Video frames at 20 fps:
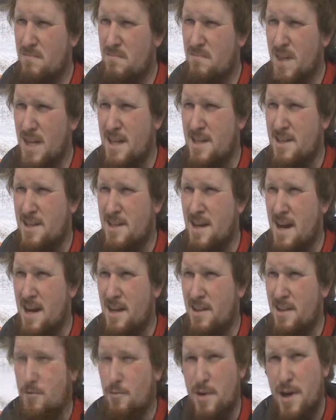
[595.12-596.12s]
It's
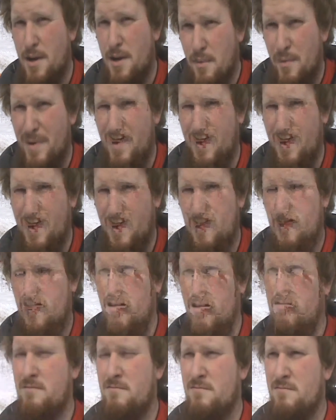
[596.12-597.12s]
not the right way.
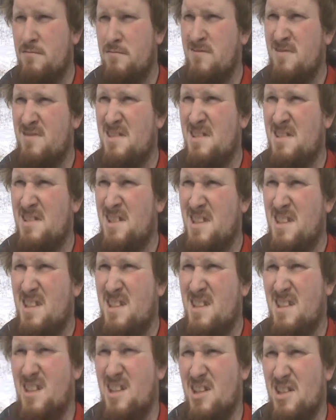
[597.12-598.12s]

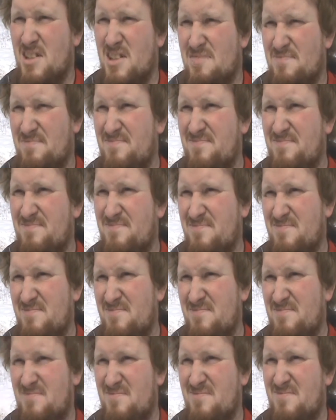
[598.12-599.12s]
And
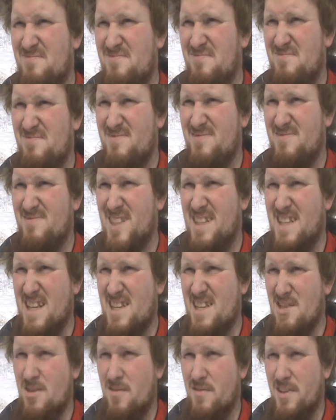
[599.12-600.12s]

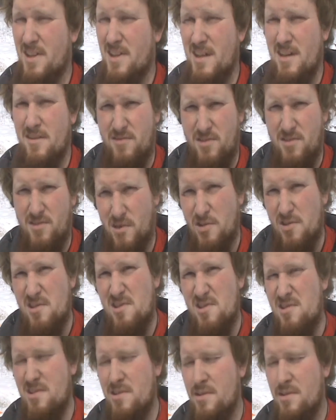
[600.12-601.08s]
that's something that I've learned.